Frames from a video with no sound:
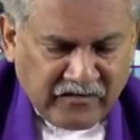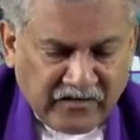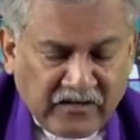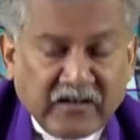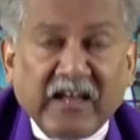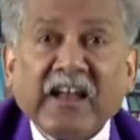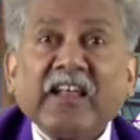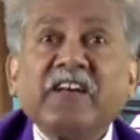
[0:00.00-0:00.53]

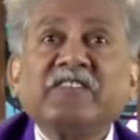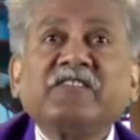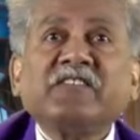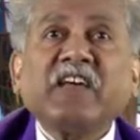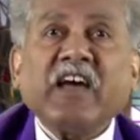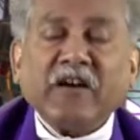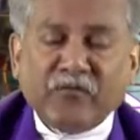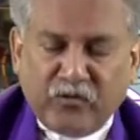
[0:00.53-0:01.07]
Let us
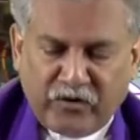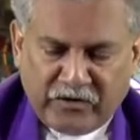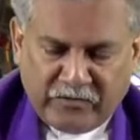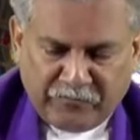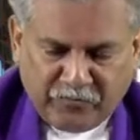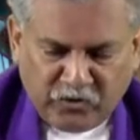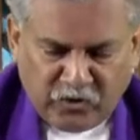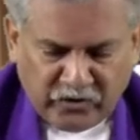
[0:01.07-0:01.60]
therefore
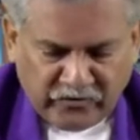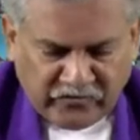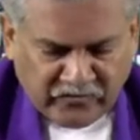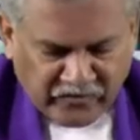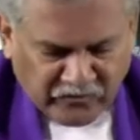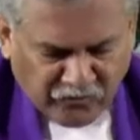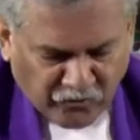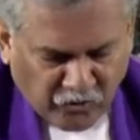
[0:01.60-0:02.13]
approach
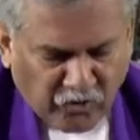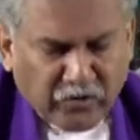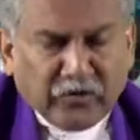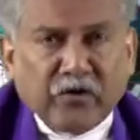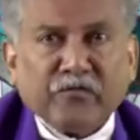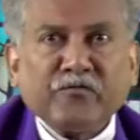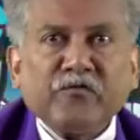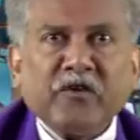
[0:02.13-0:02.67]
the throne
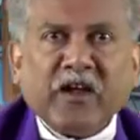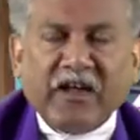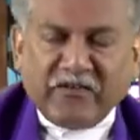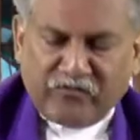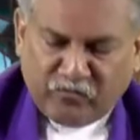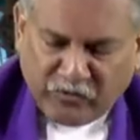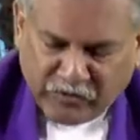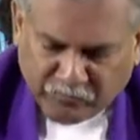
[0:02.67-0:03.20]
of
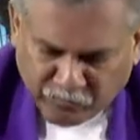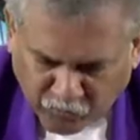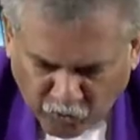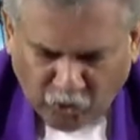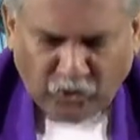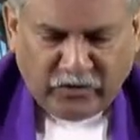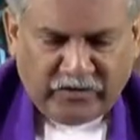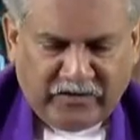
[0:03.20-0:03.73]
grace with
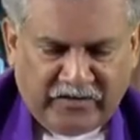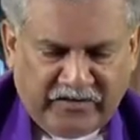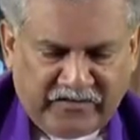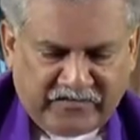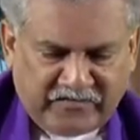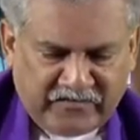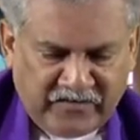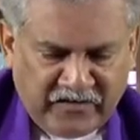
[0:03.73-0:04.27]

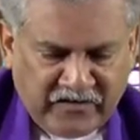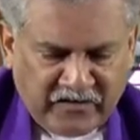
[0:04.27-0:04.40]
boldness